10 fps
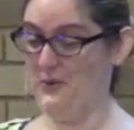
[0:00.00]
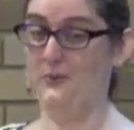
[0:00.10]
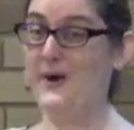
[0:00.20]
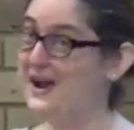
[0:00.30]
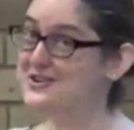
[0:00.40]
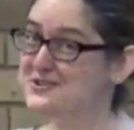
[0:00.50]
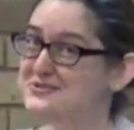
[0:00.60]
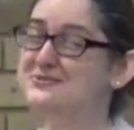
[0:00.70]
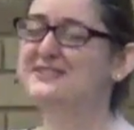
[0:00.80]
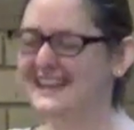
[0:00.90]
"Where
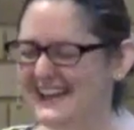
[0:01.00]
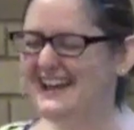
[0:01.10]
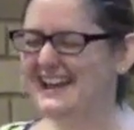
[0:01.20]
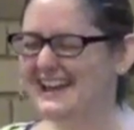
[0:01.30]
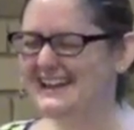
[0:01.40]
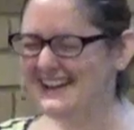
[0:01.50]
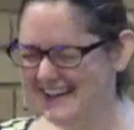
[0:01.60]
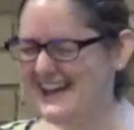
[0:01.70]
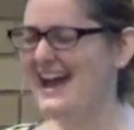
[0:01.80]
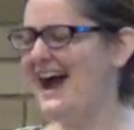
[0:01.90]
you lead,
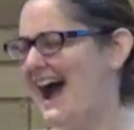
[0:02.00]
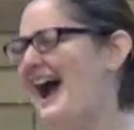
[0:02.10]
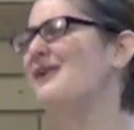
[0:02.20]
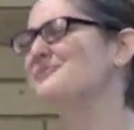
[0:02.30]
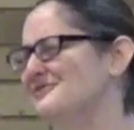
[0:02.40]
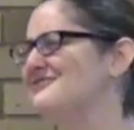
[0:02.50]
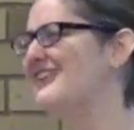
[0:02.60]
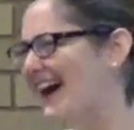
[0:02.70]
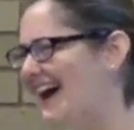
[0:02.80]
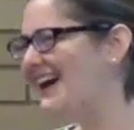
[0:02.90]
I will
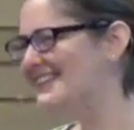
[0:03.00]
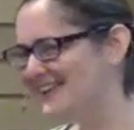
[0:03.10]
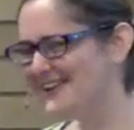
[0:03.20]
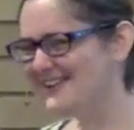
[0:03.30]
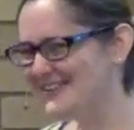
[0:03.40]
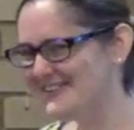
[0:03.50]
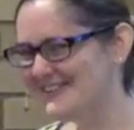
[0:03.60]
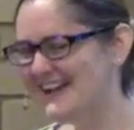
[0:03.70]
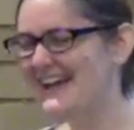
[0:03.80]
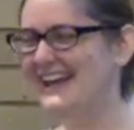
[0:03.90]

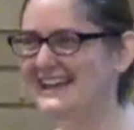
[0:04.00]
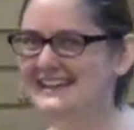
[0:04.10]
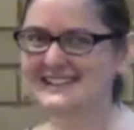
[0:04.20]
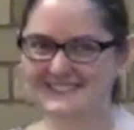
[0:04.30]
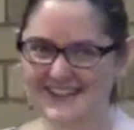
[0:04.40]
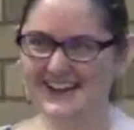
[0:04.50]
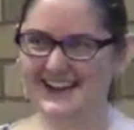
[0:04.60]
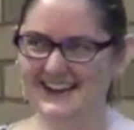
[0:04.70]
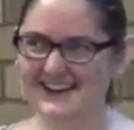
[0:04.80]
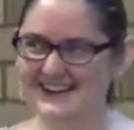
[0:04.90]
follow
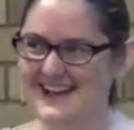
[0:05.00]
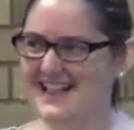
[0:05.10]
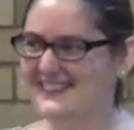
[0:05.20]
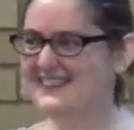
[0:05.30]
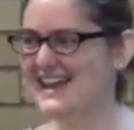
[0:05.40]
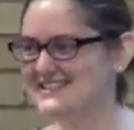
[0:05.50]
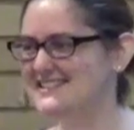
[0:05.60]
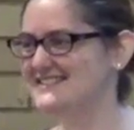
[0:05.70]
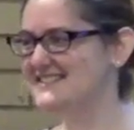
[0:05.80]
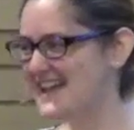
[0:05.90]
anywhere that
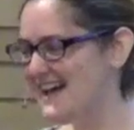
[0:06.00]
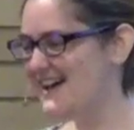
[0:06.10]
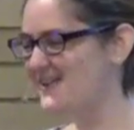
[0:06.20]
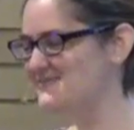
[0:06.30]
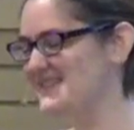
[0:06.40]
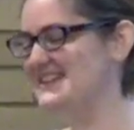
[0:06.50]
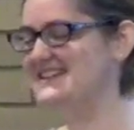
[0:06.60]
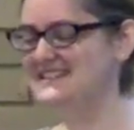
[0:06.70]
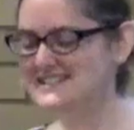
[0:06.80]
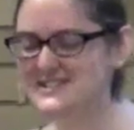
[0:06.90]
you tell
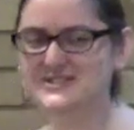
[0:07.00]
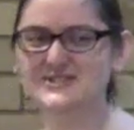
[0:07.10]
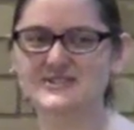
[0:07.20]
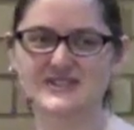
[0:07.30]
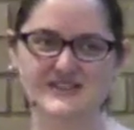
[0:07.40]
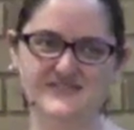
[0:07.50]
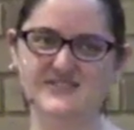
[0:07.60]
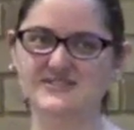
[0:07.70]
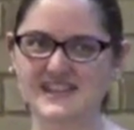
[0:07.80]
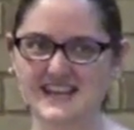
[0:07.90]
me to. If
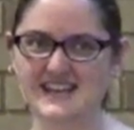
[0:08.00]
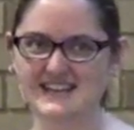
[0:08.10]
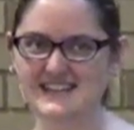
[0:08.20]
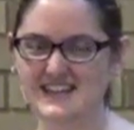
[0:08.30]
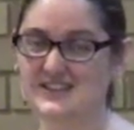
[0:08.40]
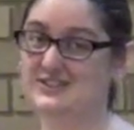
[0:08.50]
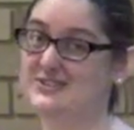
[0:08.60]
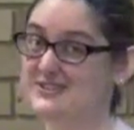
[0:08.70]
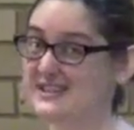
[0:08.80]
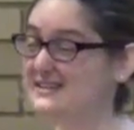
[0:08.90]
you need
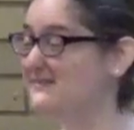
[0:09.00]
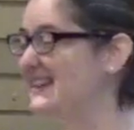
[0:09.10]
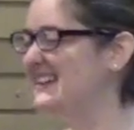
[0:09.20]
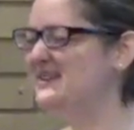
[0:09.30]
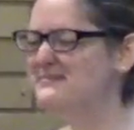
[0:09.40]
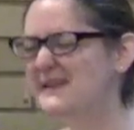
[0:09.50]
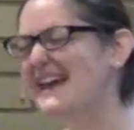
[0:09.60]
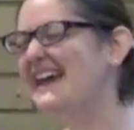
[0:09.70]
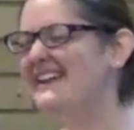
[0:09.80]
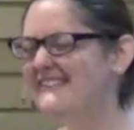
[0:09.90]
me to
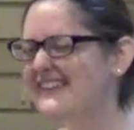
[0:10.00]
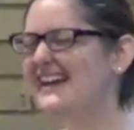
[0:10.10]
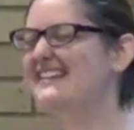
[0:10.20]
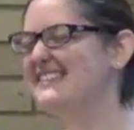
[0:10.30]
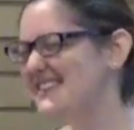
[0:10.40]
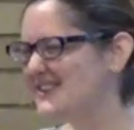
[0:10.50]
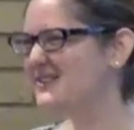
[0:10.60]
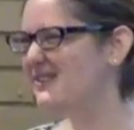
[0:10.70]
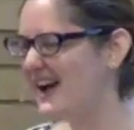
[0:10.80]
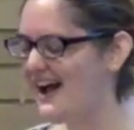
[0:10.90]
be with
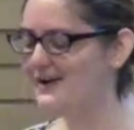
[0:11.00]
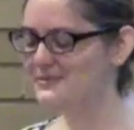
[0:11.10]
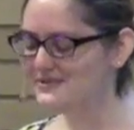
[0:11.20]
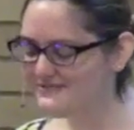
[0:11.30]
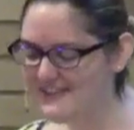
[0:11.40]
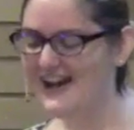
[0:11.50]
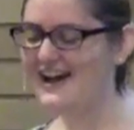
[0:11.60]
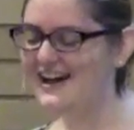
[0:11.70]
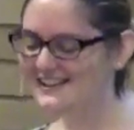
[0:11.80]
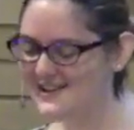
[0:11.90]
you, I will
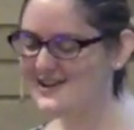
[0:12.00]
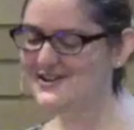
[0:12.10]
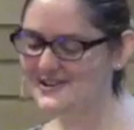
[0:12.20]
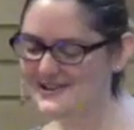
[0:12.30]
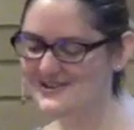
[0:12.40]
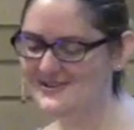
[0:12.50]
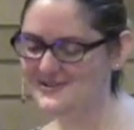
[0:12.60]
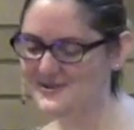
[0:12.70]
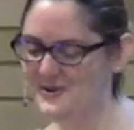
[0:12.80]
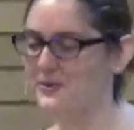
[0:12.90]

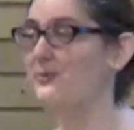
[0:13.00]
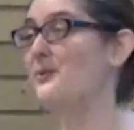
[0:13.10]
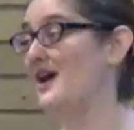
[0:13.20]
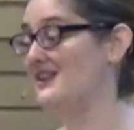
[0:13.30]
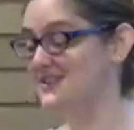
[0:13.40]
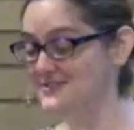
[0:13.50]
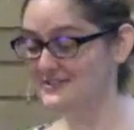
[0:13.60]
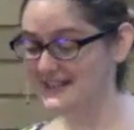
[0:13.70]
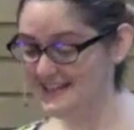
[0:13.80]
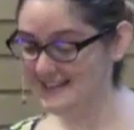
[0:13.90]
follow where
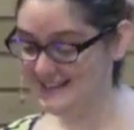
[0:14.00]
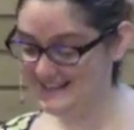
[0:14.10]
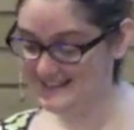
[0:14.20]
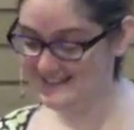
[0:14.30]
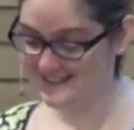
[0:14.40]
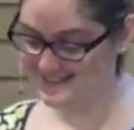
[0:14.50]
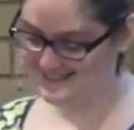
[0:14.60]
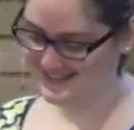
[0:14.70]
you lead."